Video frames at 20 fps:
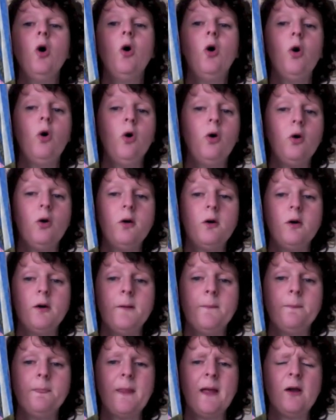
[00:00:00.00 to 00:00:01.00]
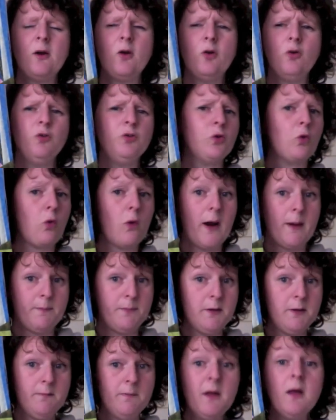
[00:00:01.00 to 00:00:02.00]
or and go
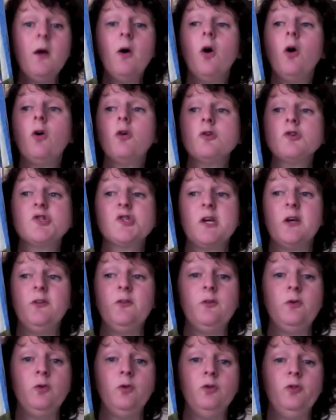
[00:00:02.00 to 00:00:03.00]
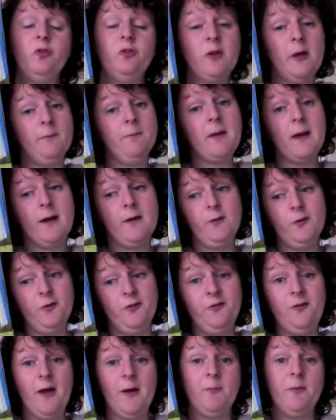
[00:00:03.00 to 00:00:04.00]
scrappy, or just use some kinds of
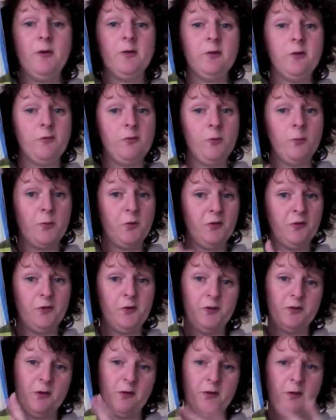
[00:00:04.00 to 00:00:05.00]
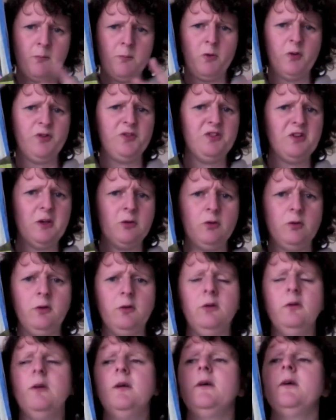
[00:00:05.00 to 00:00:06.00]
fabrics if you prefer something more
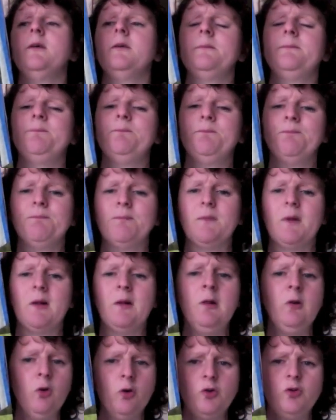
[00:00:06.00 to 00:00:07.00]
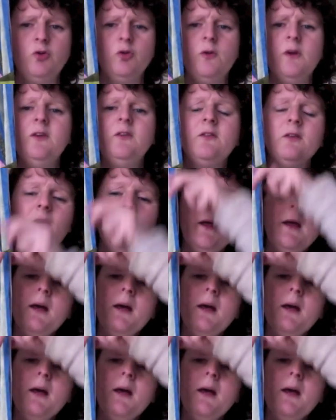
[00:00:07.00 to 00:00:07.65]
subtle look to it,